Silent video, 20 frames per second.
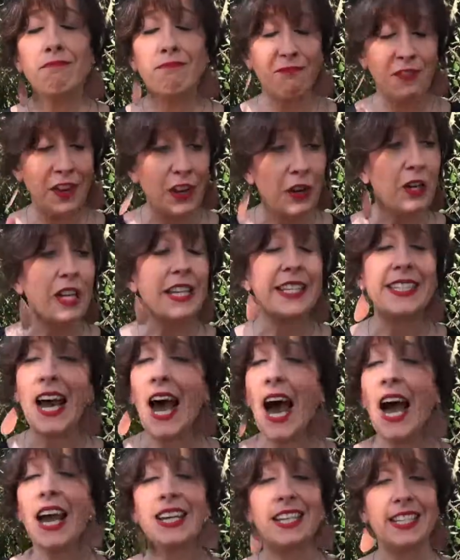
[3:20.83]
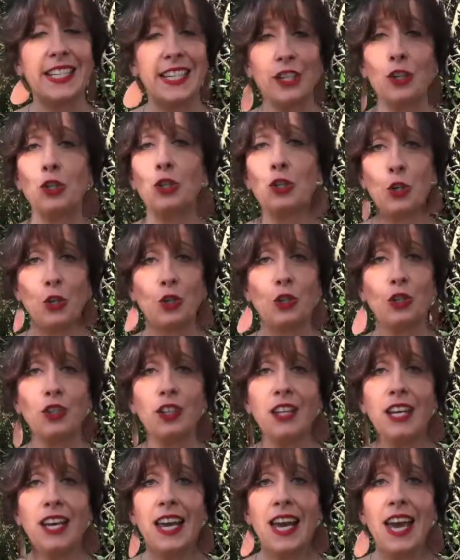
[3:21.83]
very tight inner
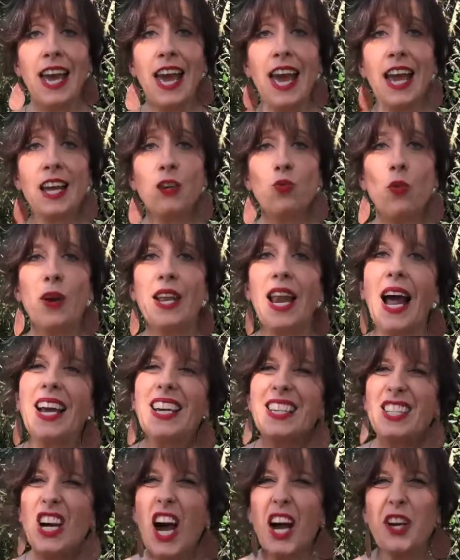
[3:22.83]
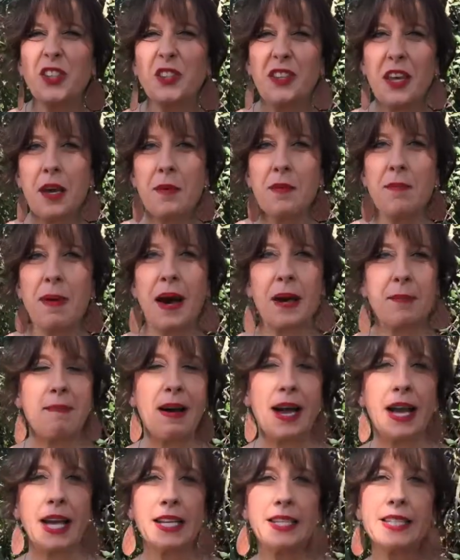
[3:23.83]
circle, and when I talk to them about
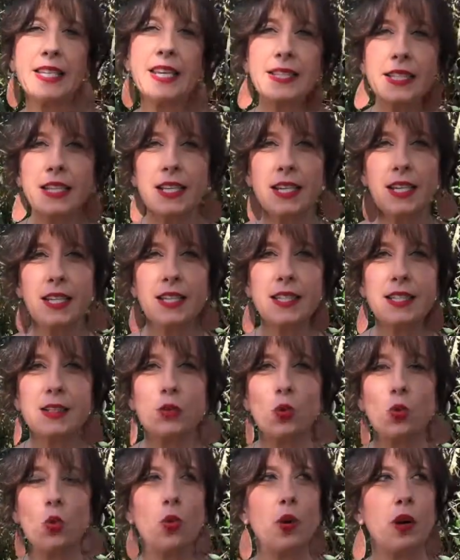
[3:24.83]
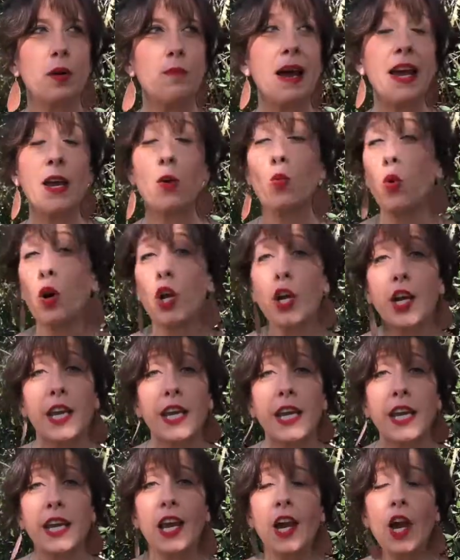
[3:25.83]
my dissonance or my
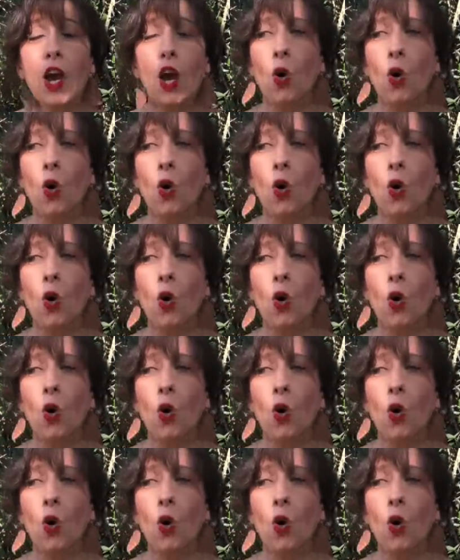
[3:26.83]
worry,